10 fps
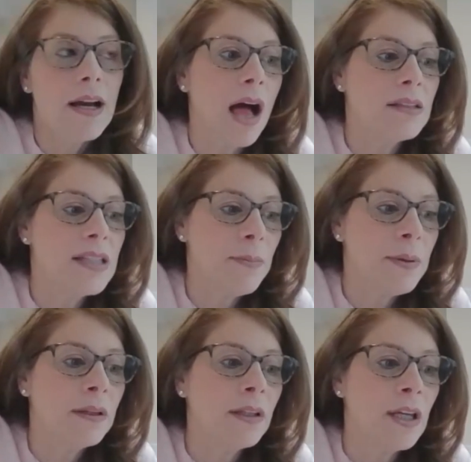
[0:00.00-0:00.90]
I'll
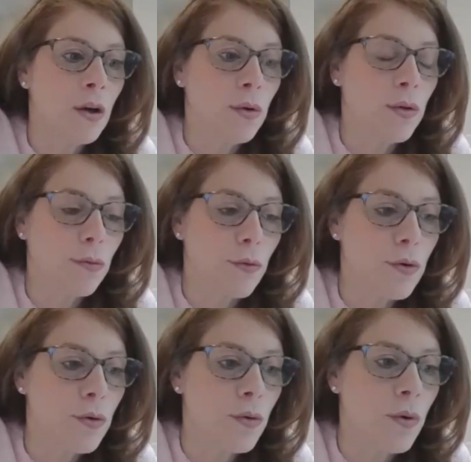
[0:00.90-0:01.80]
typically go
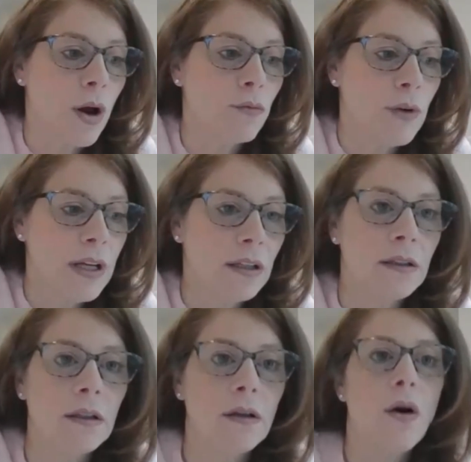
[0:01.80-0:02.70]
through a
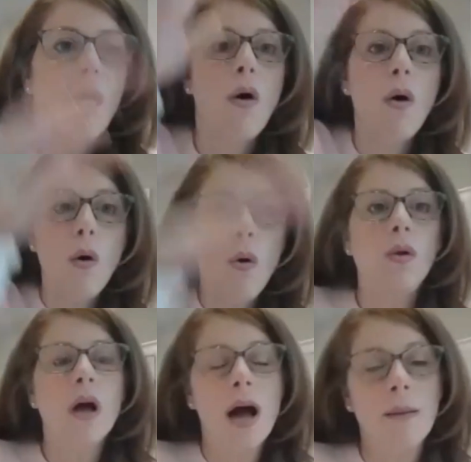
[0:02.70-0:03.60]
real
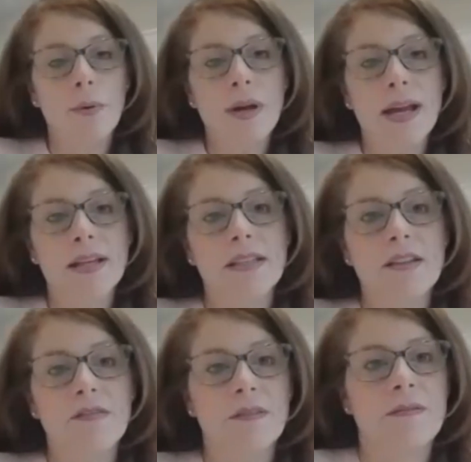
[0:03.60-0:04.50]
whole
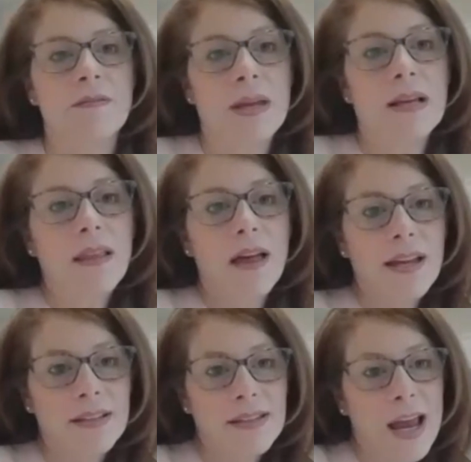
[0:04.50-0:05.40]
comprehensive, my
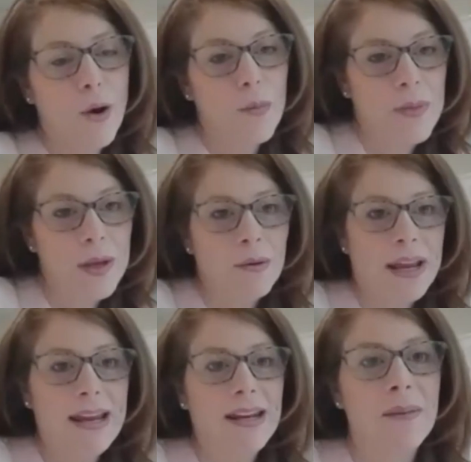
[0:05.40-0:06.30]
clients, I hope they
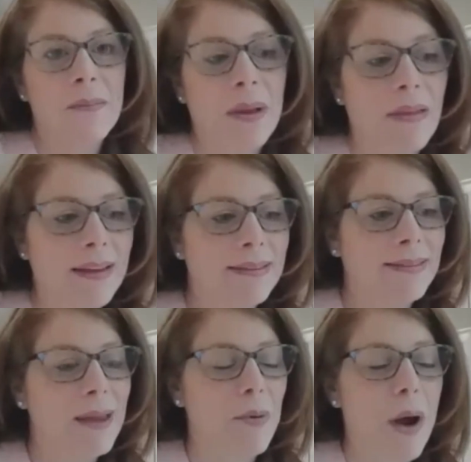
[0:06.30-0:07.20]
don't hate it, but like
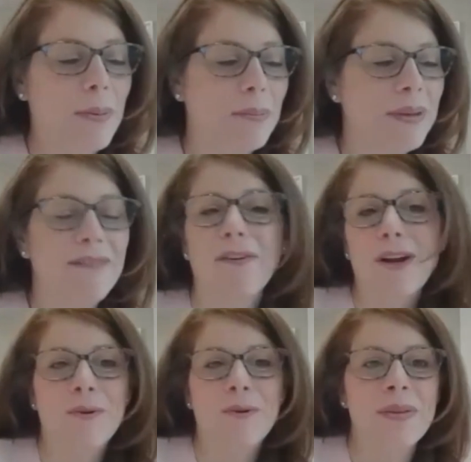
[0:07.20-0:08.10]
they probably get
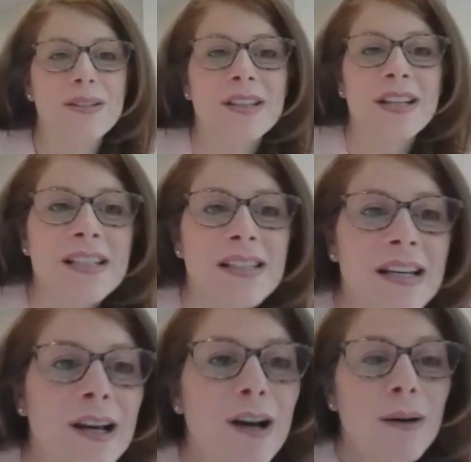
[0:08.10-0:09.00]
very annoyed. It's a nice
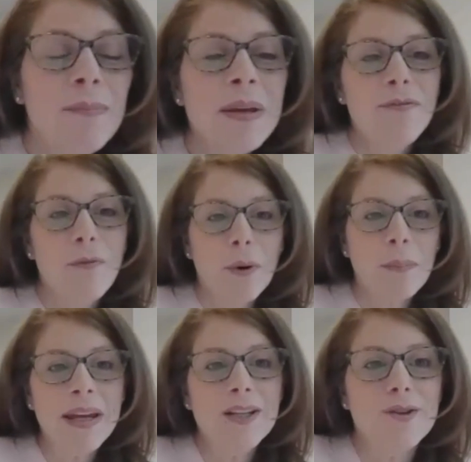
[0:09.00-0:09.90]
big
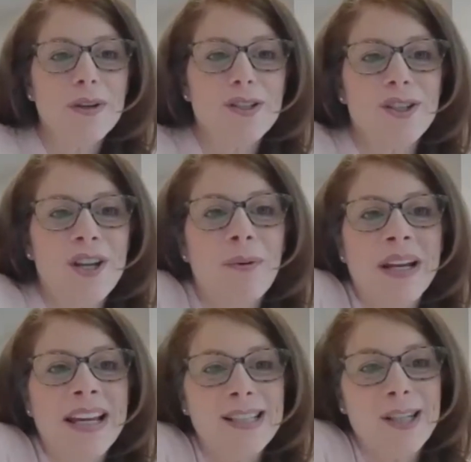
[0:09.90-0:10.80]
4-page questionnaire
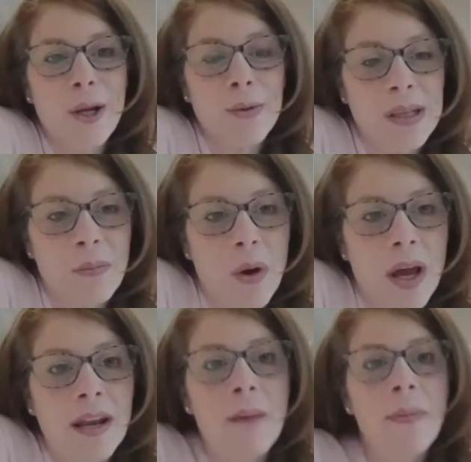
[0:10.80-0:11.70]
when I get to know
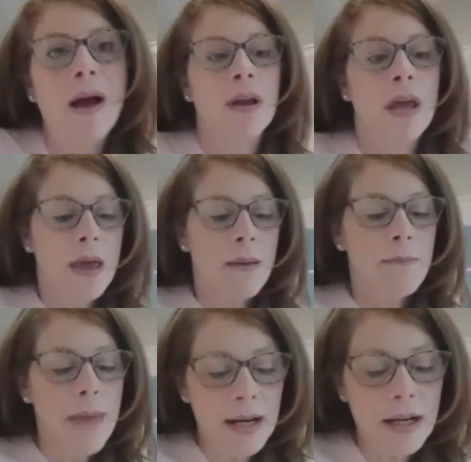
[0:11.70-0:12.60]
someone about
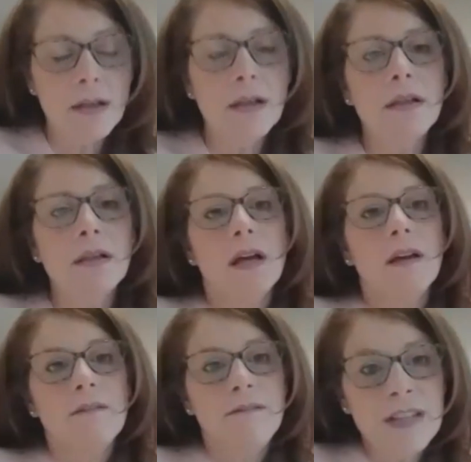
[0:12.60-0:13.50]
medical,
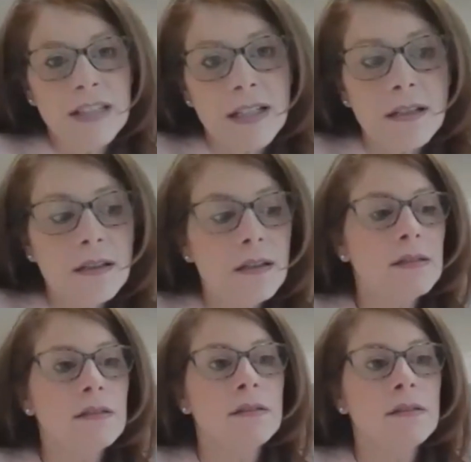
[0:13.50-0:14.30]
physical,